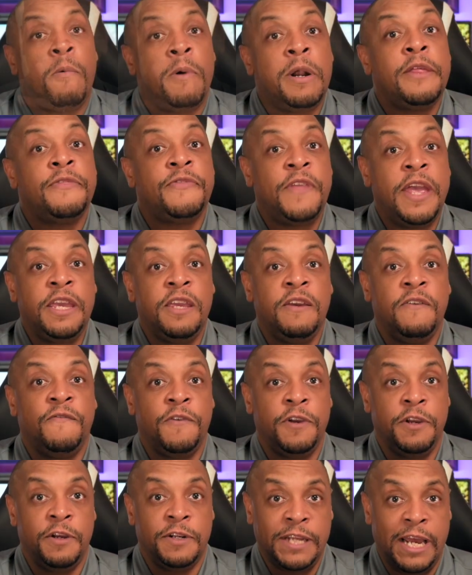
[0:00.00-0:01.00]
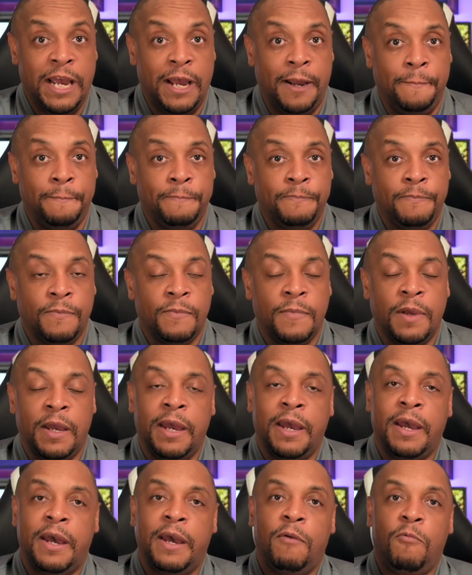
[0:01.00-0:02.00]
I want to thank you for your time.
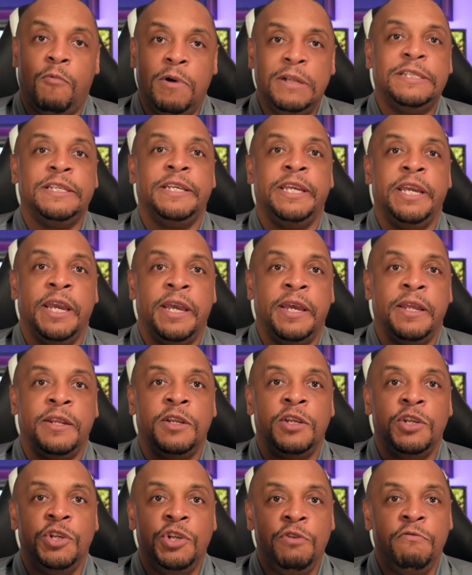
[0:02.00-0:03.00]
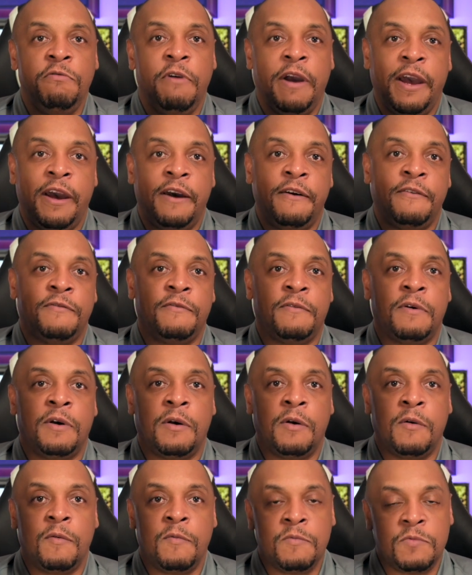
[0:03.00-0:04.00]
Once again, you have
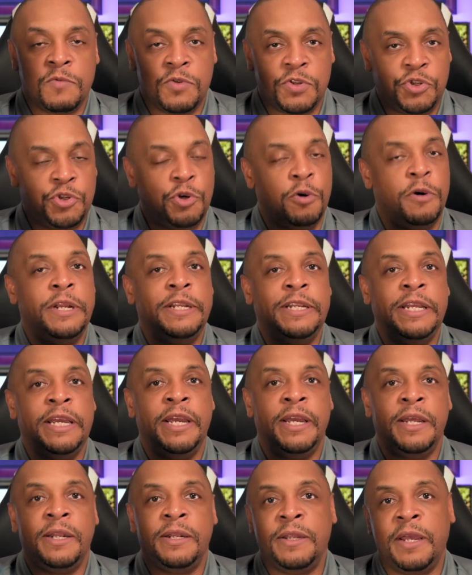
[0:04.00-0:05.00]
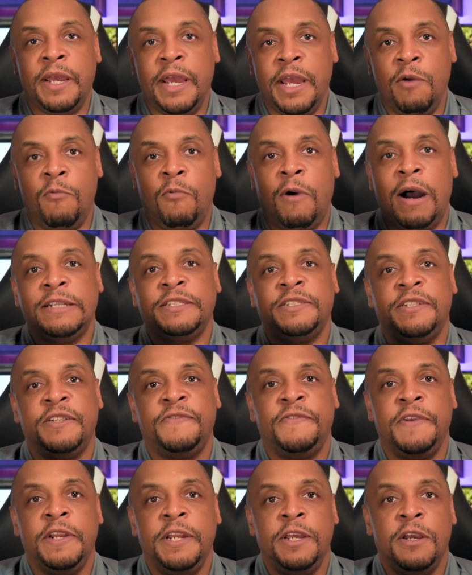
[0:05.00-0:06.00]
joined in and watched this
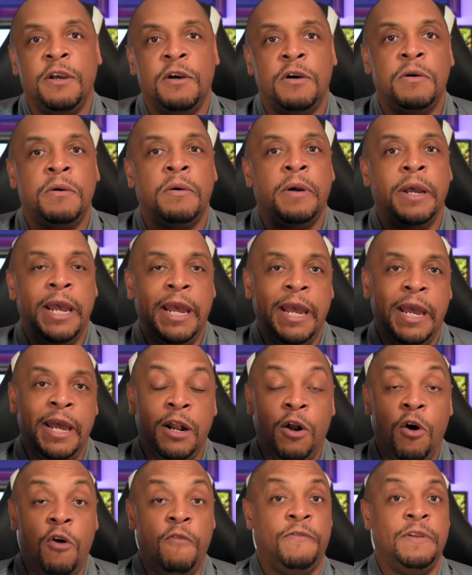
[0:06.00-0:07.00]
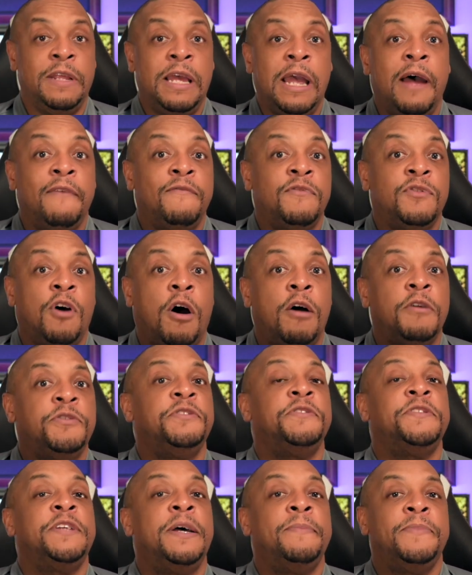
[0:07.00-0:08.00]
video, and hopefully I've taught
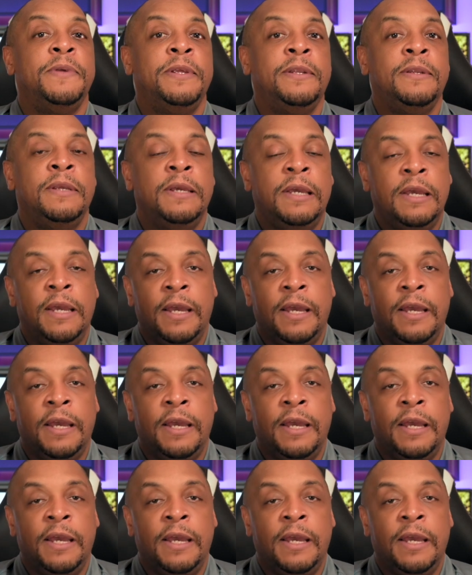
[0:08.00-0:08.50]
you something